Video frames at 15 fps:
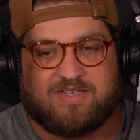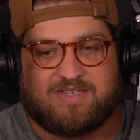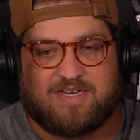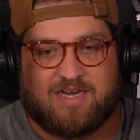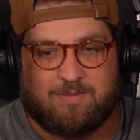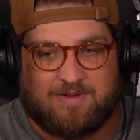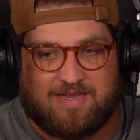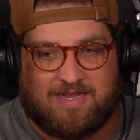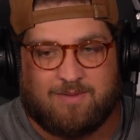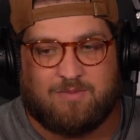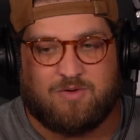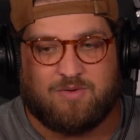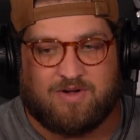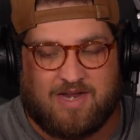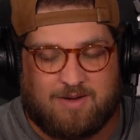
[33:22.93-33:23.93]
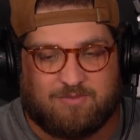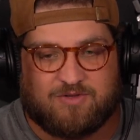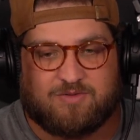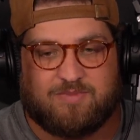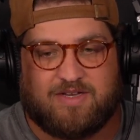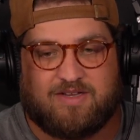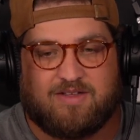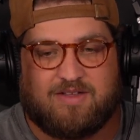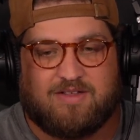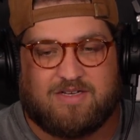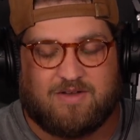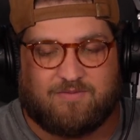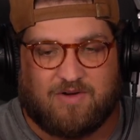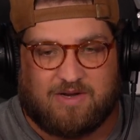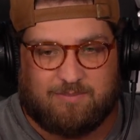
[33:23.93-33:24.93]
it's going to be Him who enables me
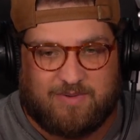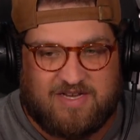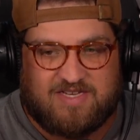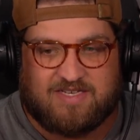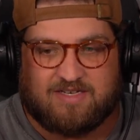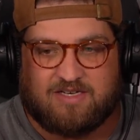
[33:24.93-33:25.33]
to find peace